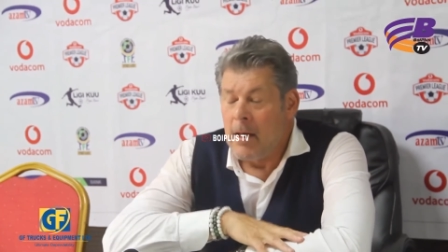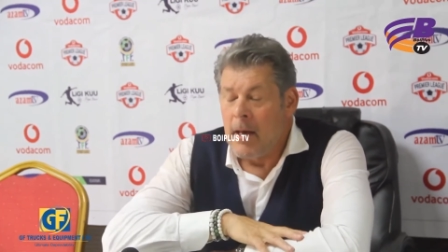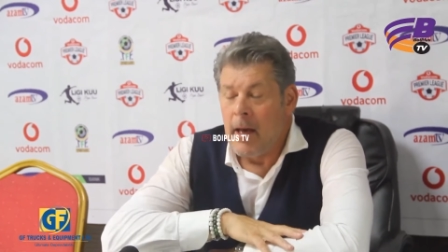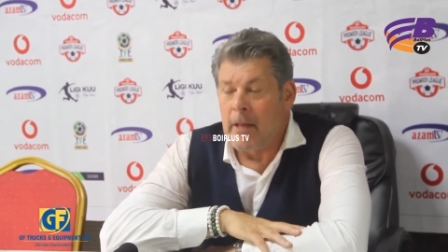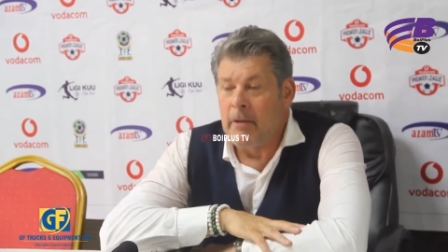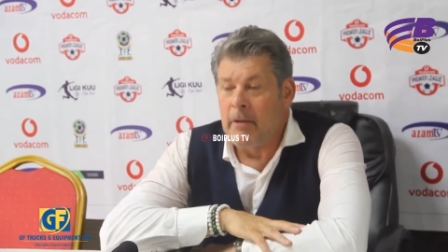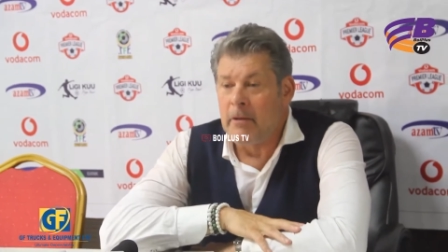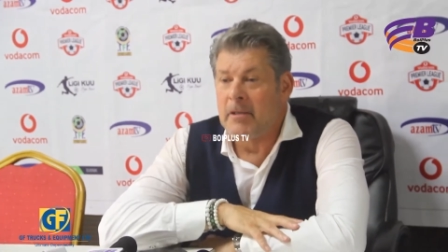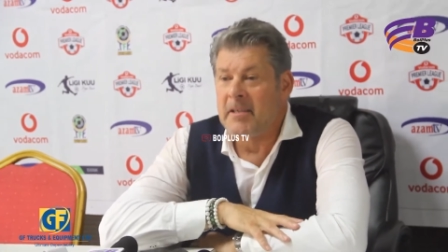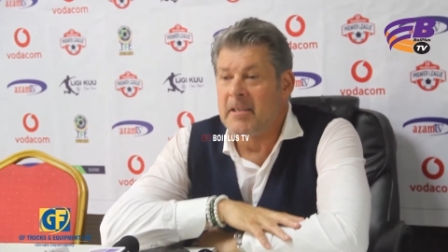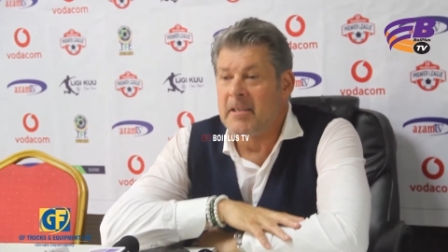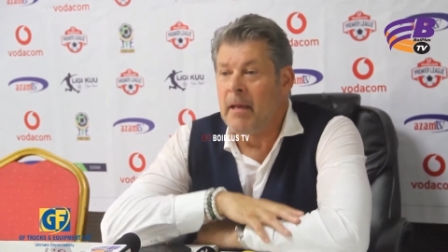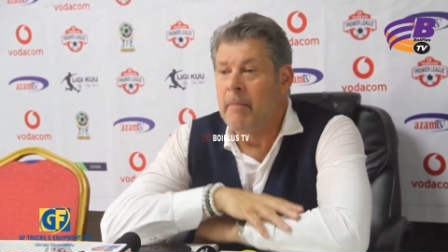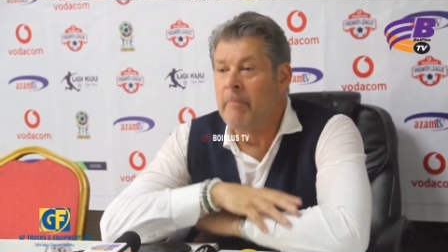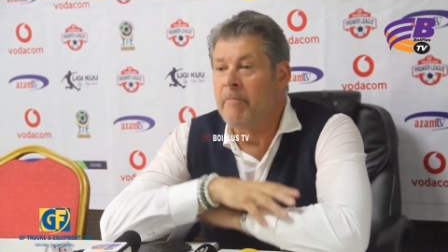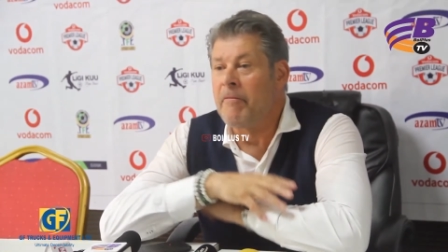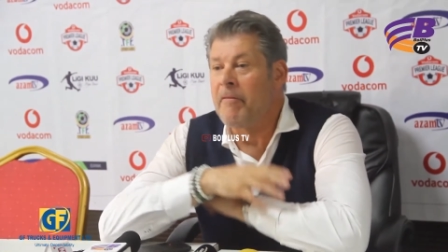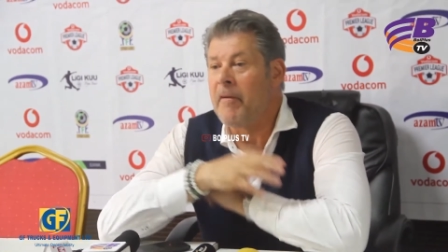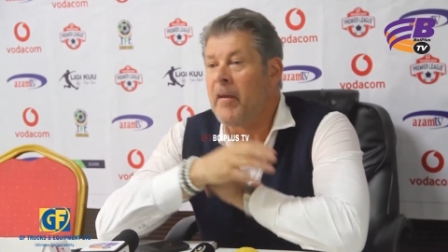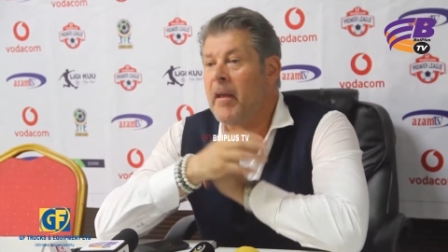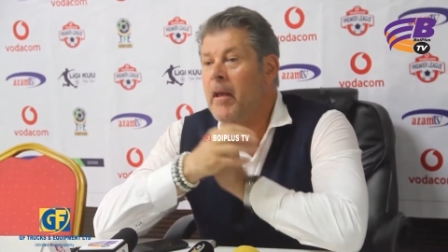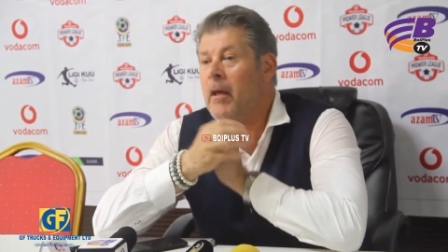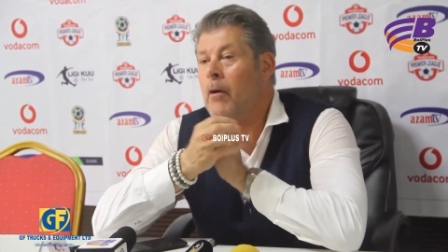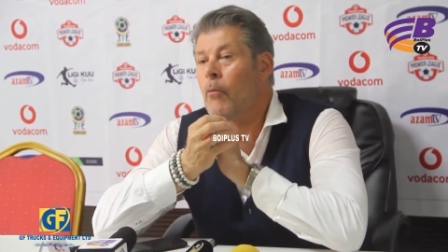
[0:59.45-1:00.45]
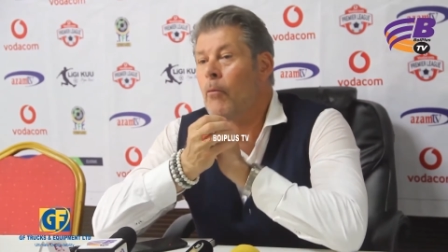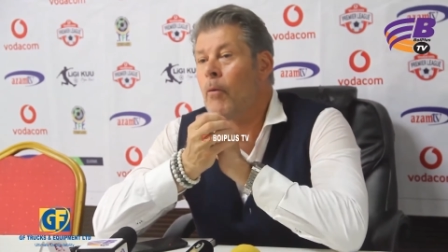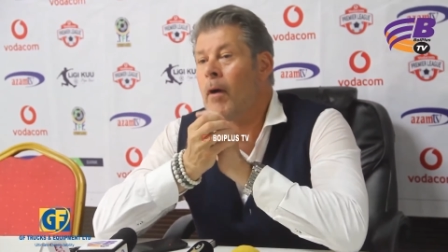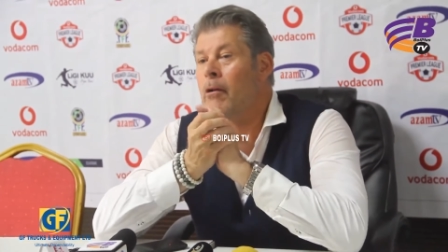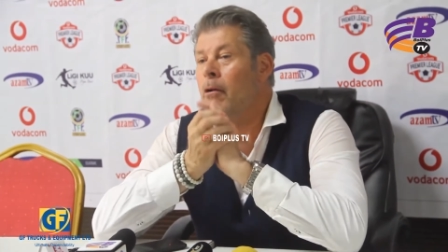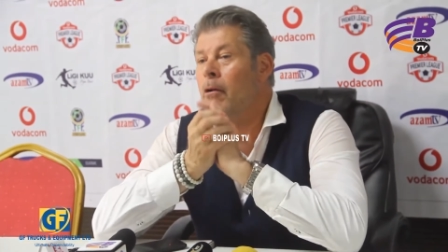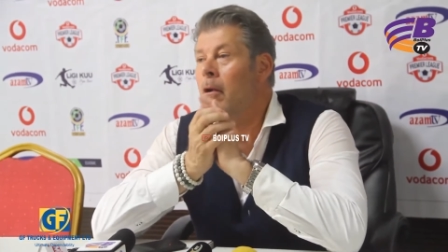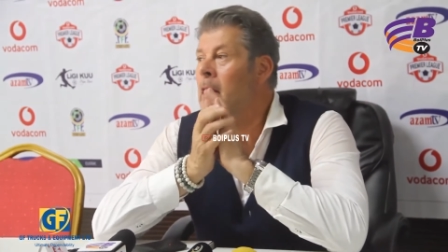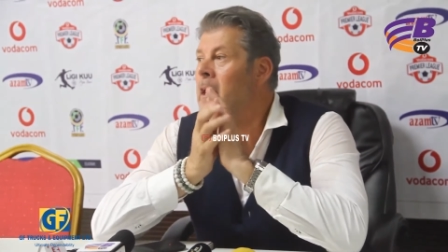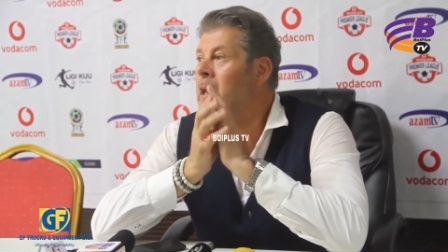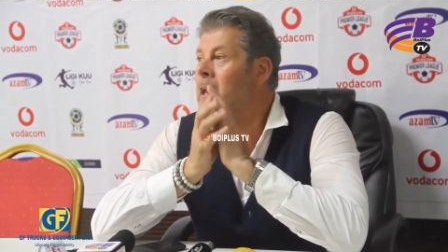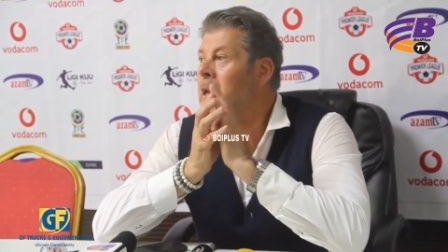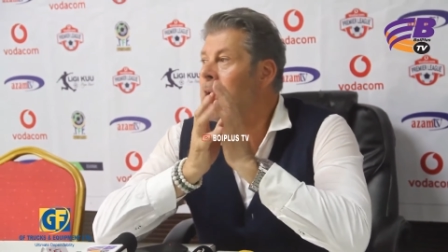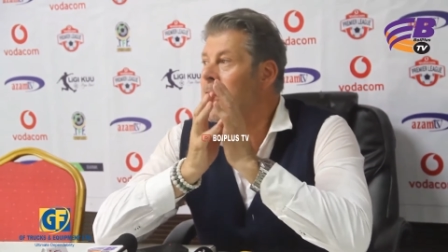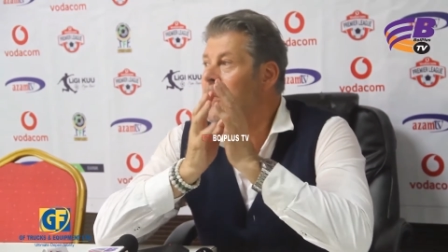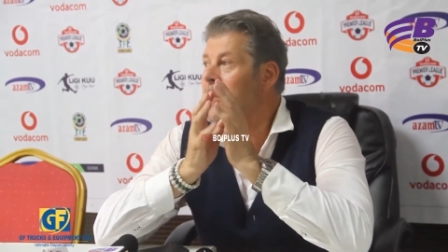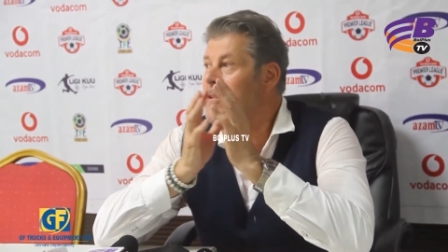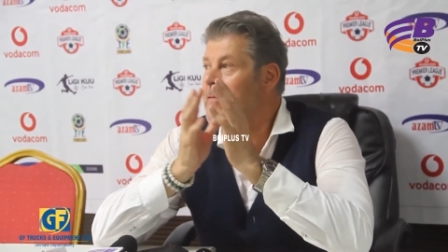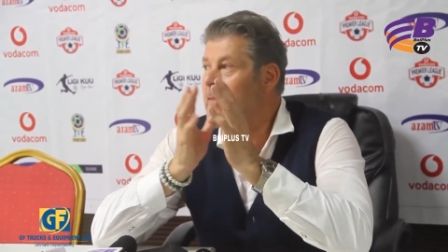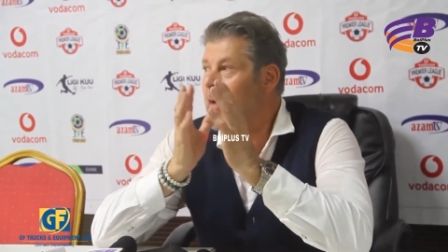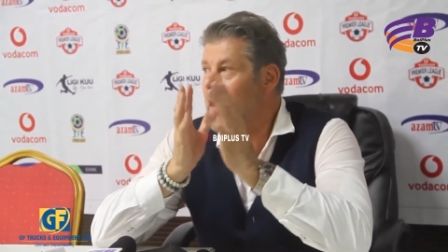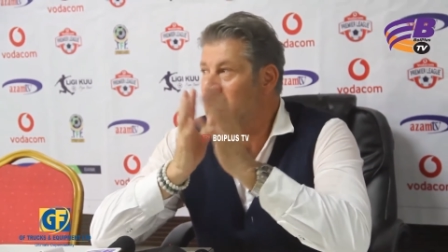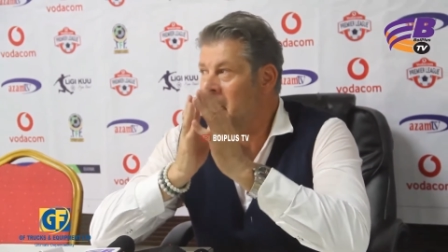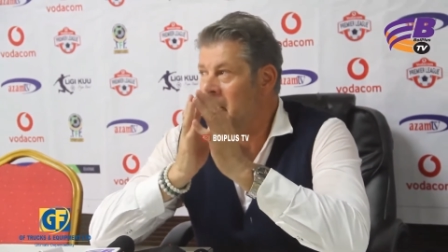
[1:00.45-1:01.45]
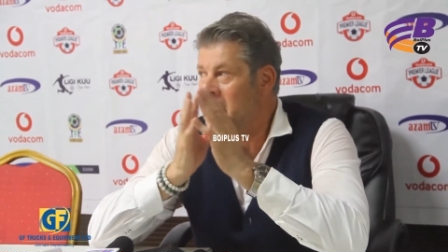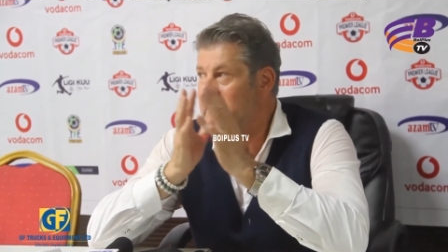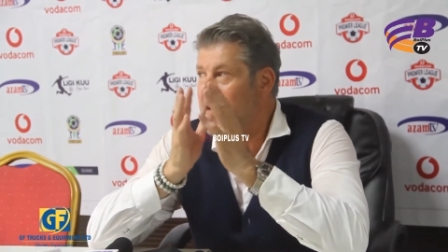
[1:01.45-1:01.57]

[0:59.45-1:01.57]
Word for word: And the same thing, when a league is very